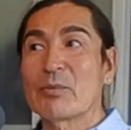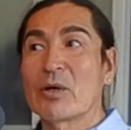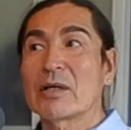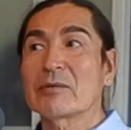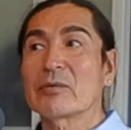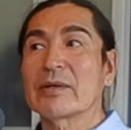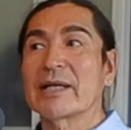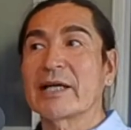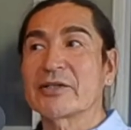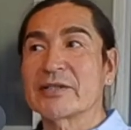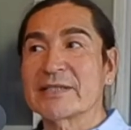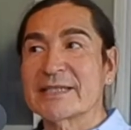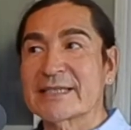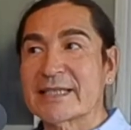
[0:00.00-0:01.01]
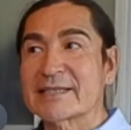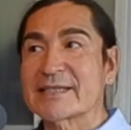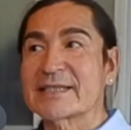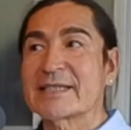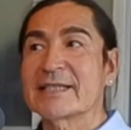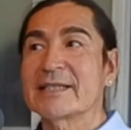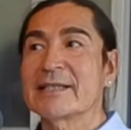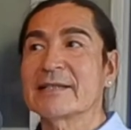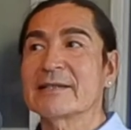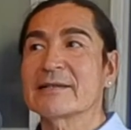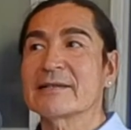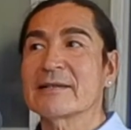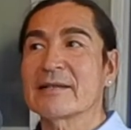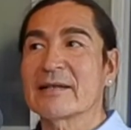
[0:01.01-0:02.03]
more when I turned 16
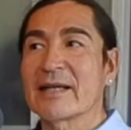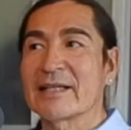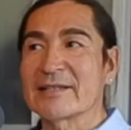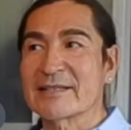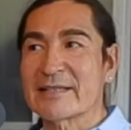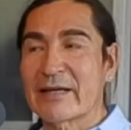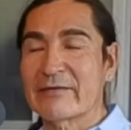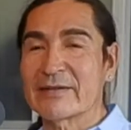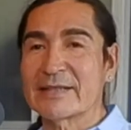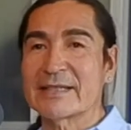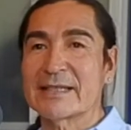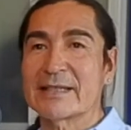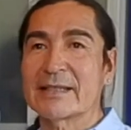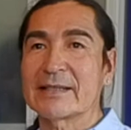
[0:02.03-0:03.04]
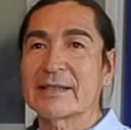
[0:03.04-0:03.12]
and 17.